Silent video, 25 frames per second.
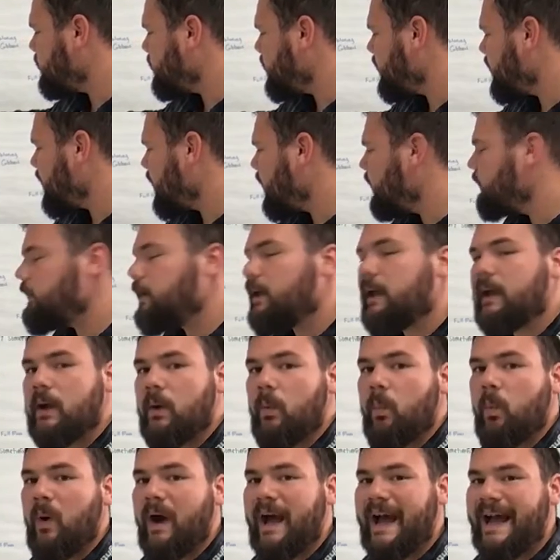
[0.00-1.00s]
we have a
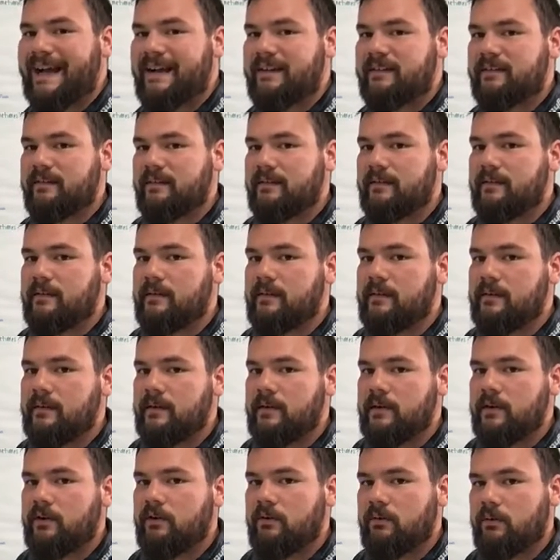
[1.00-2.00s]
waxing
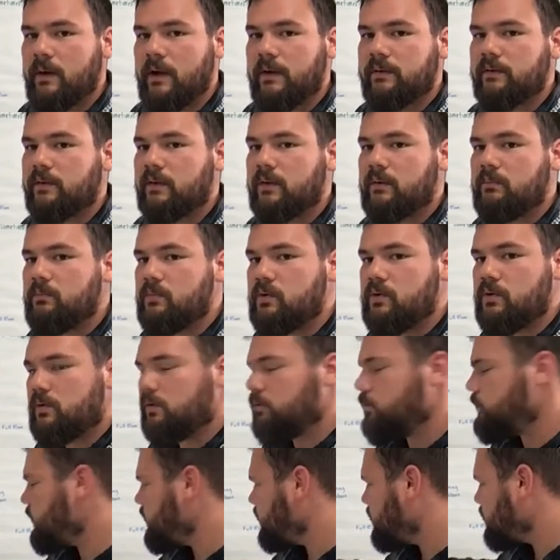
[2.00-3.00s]
crescent
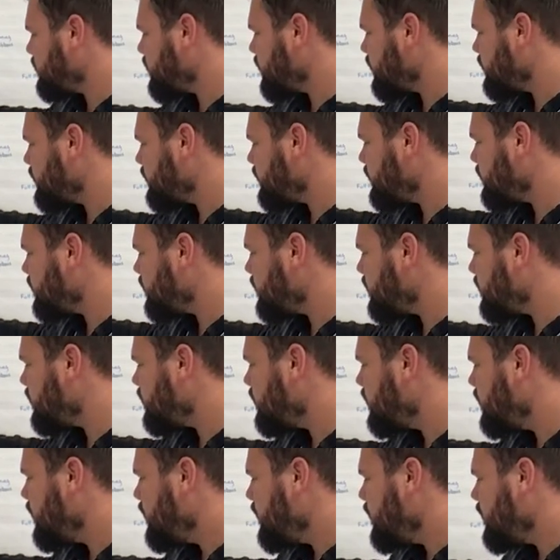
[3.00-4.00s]
moon. We start to
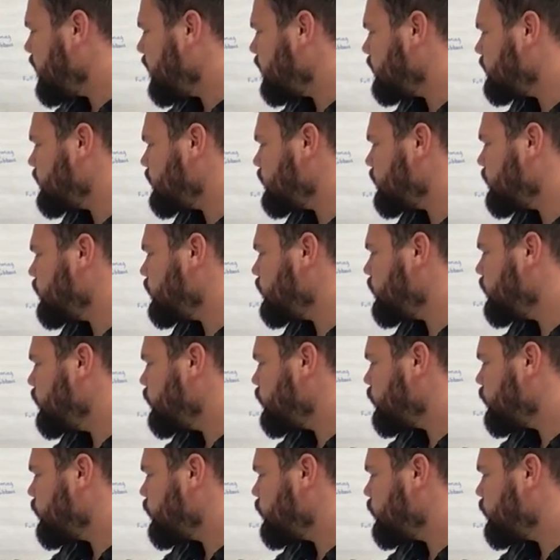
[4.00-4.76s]
see a little